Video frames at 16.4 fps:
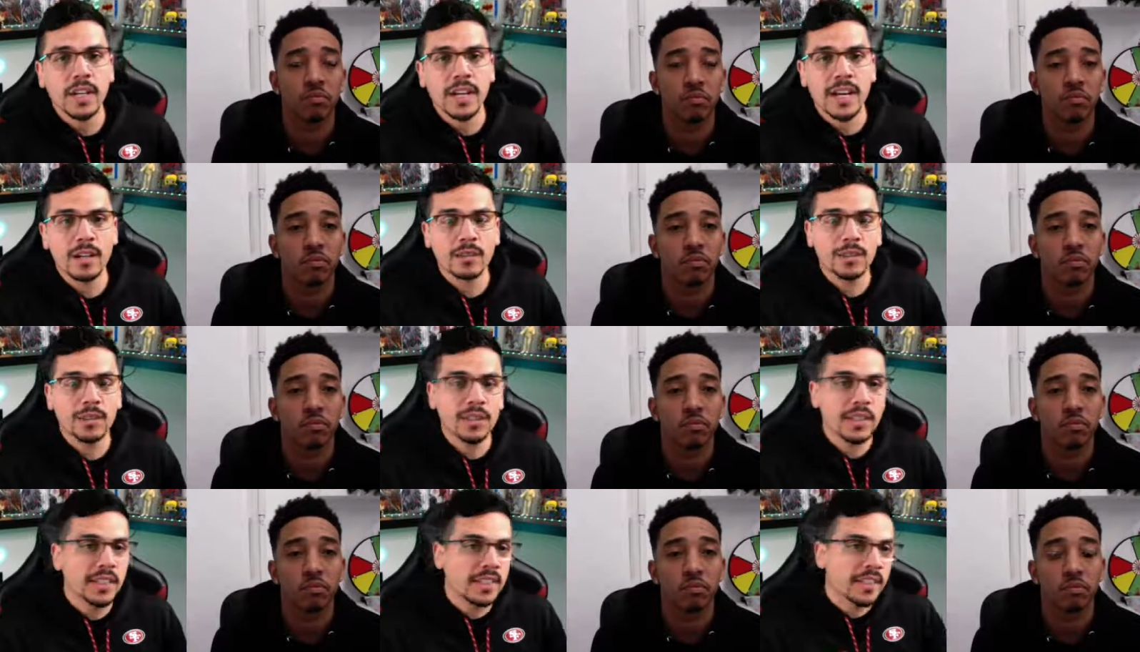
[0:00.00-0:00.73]
Speaker 1: out,
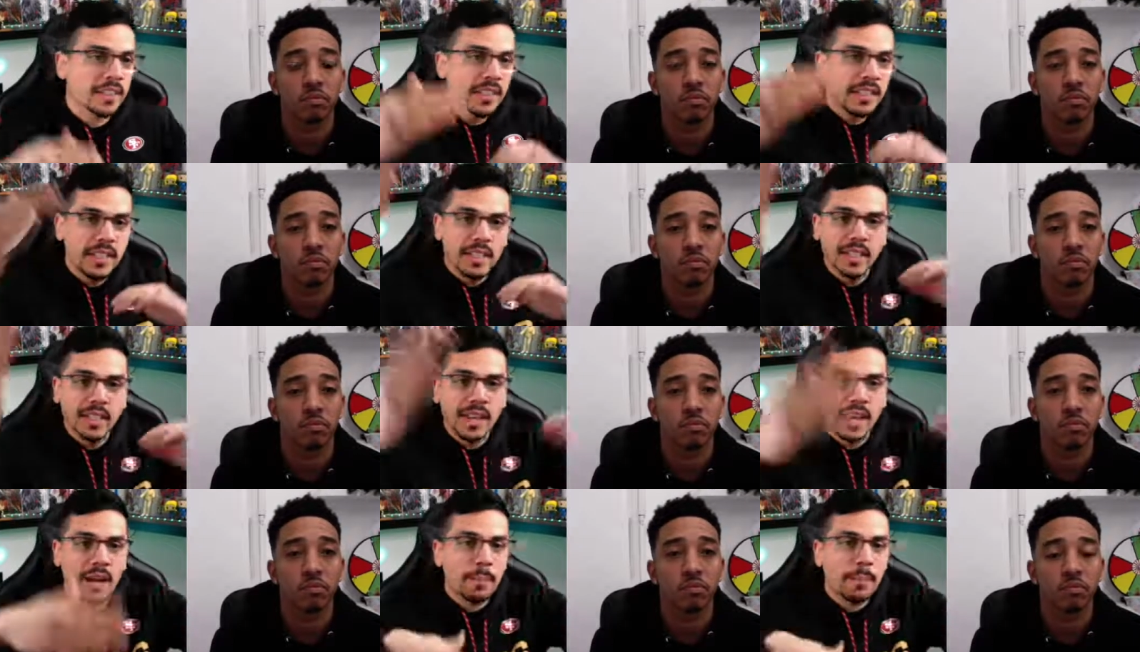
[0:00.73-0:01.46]
see the, the
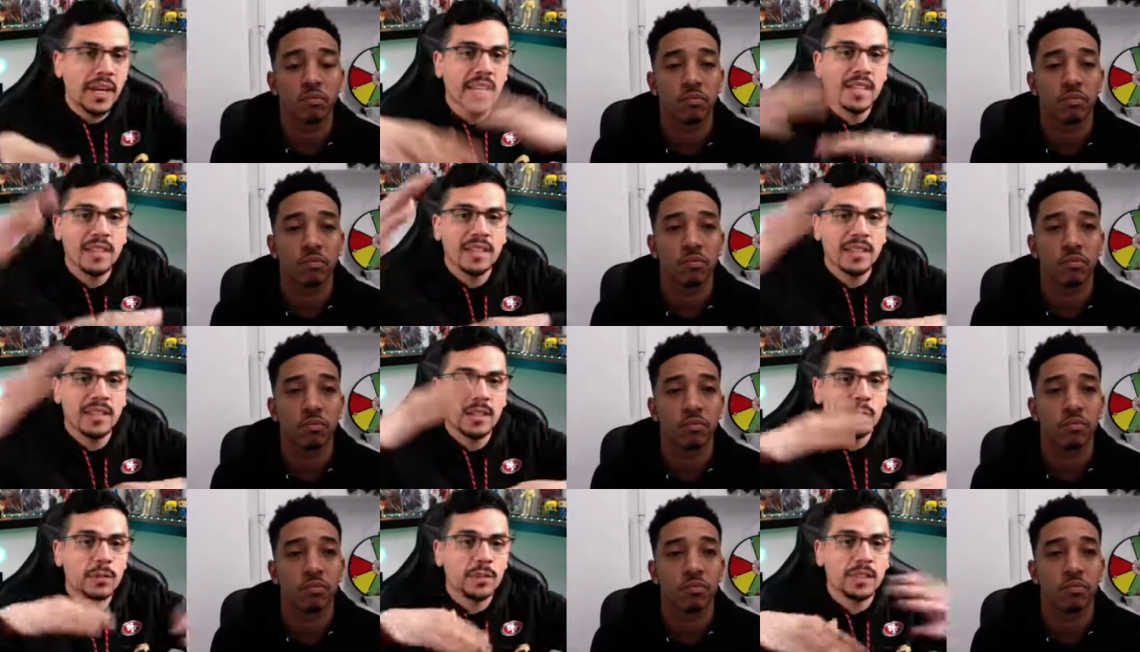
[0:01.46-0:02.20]
campaign, see
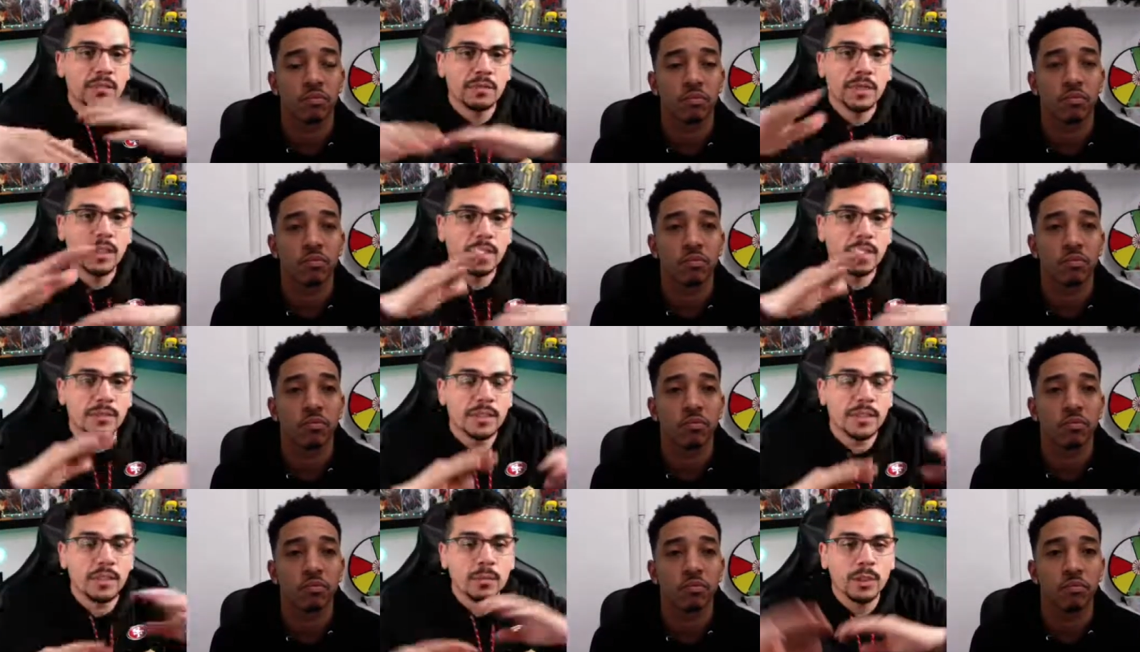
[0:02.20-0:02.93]
what's involved in
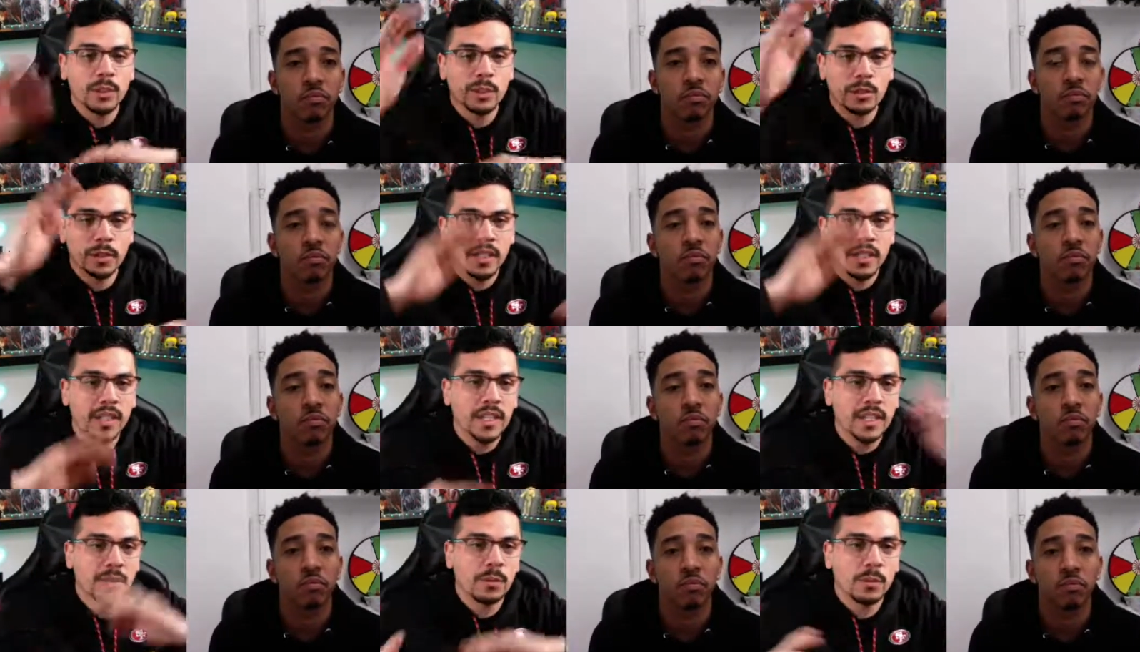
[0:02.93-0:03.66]
it, what you
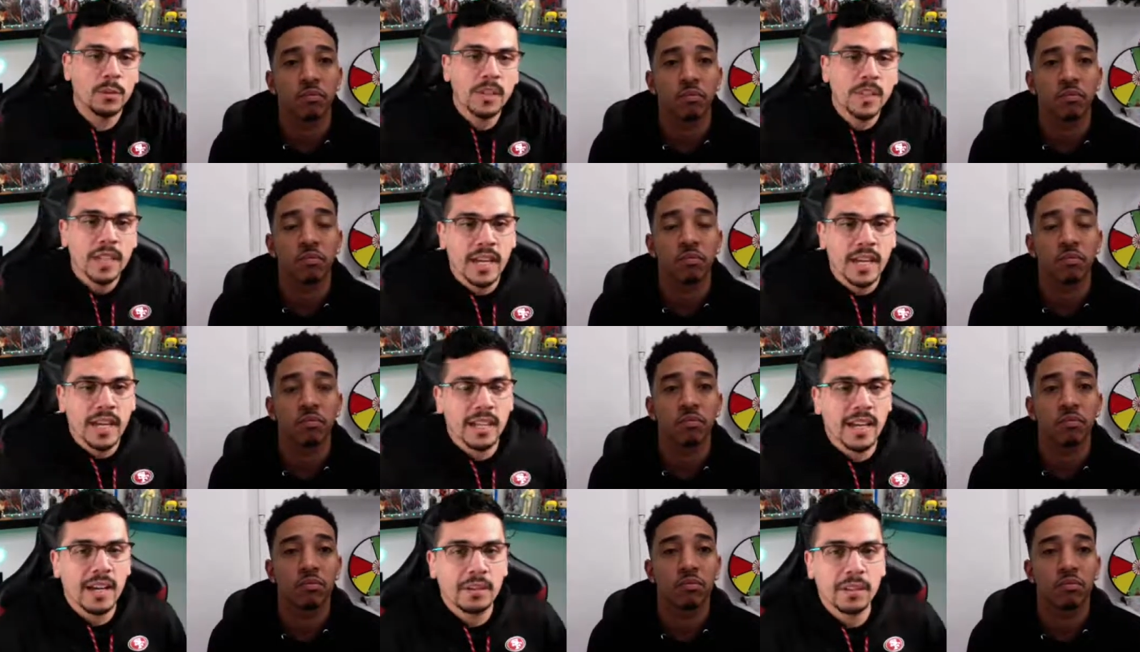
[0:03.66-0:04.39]
get and, and
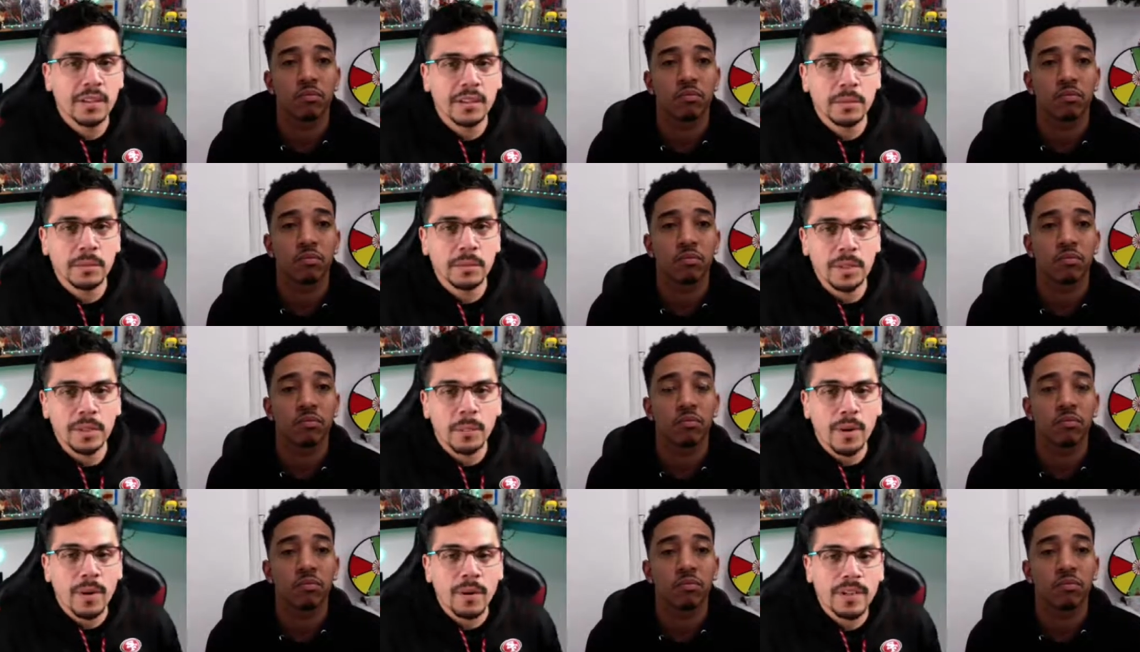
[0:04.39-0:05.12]
how you get to be a
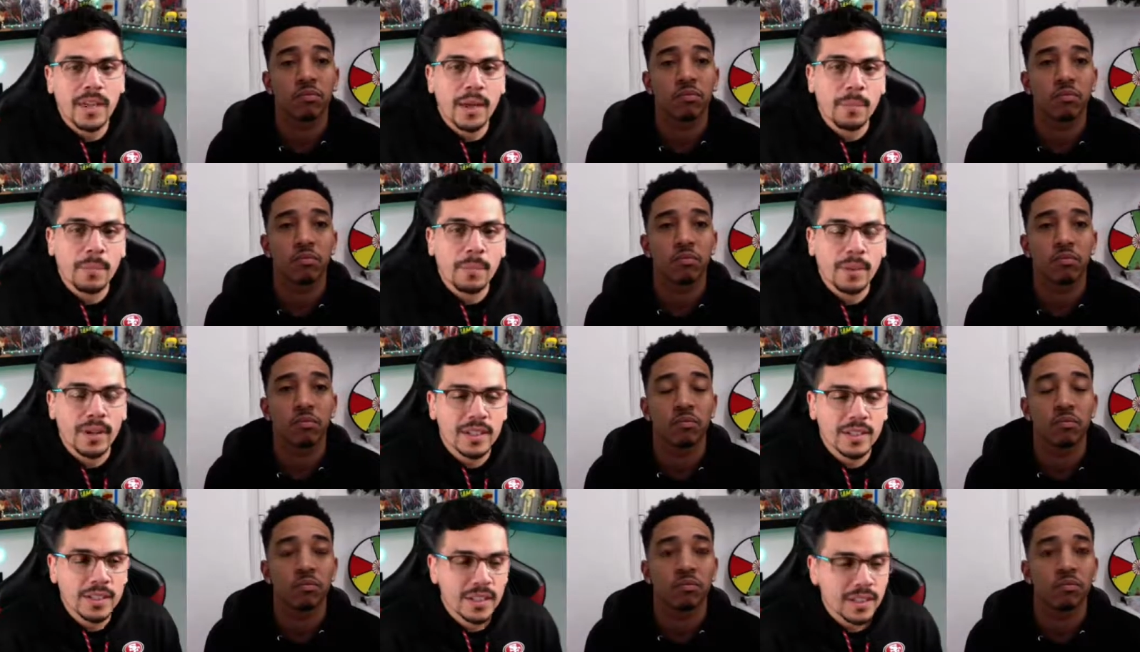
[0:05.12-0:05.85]
part of that
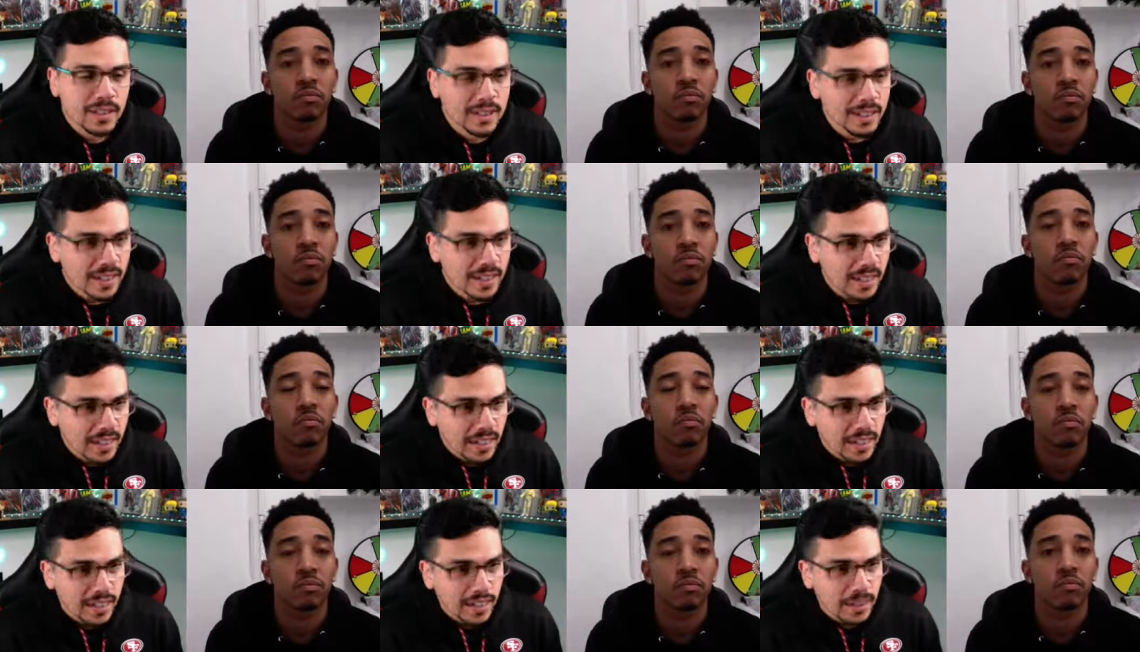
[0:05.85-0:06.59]
process.
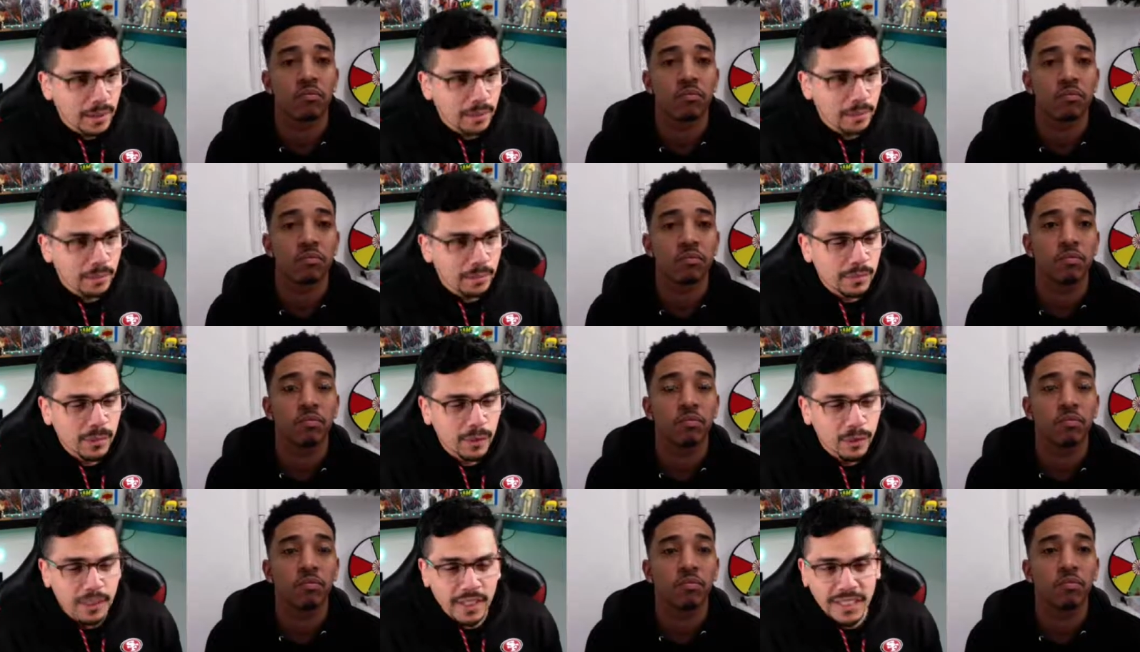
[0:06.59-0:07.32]
Um,
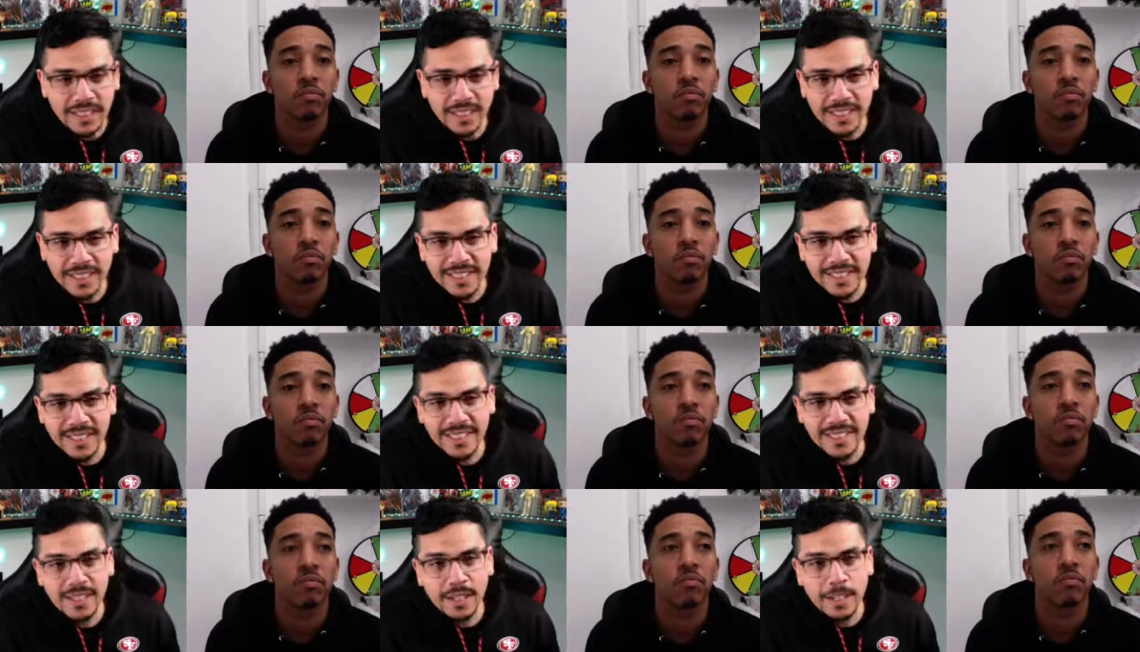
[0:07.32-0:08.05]
okay, and
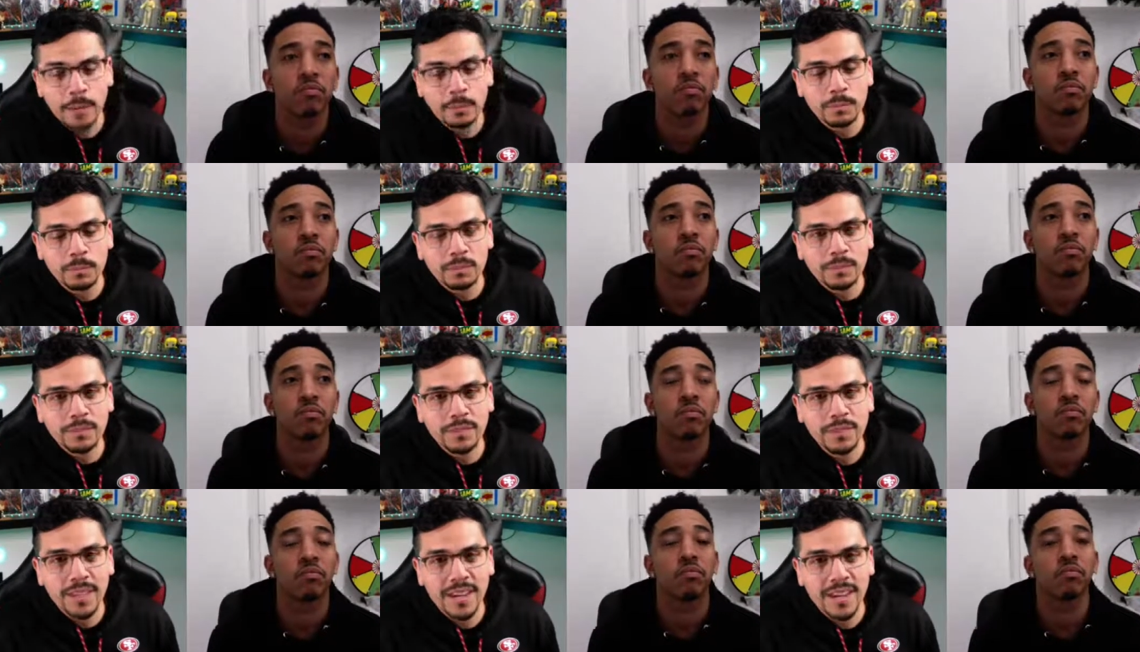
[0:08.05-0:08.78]
then um,
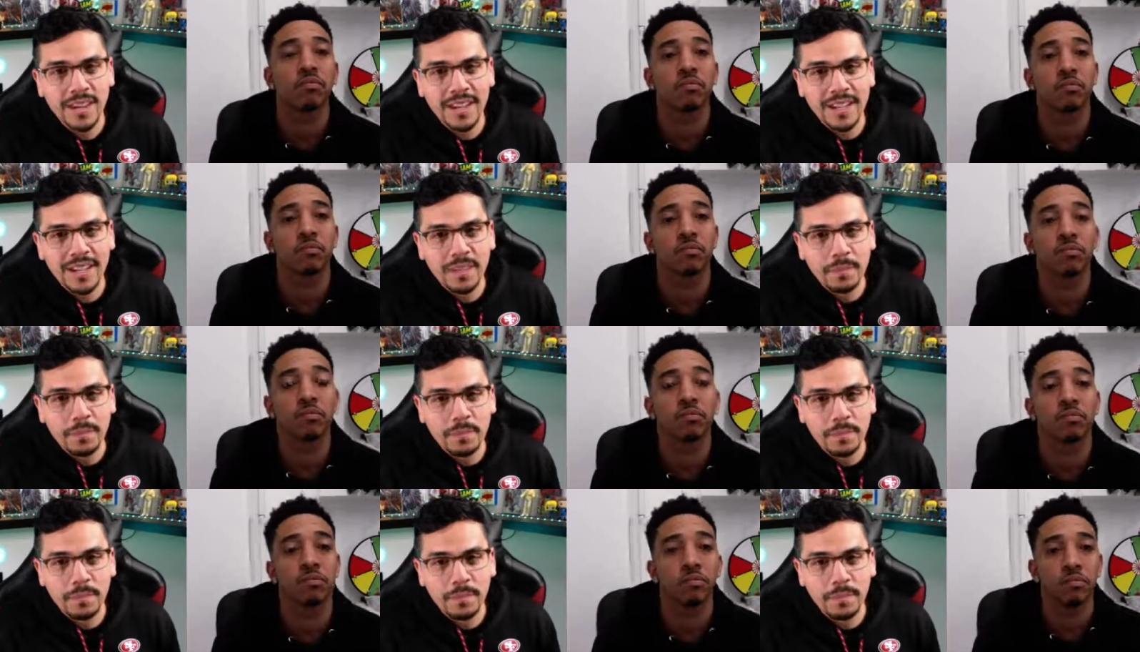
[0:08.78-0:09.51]
I
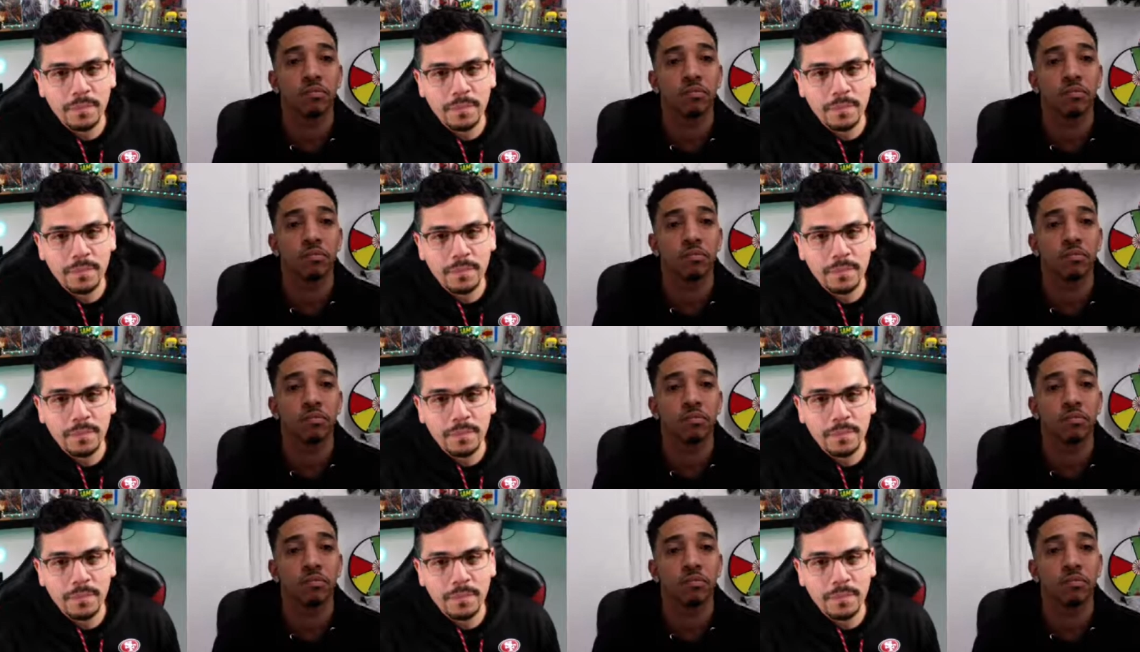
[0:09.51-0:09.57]
am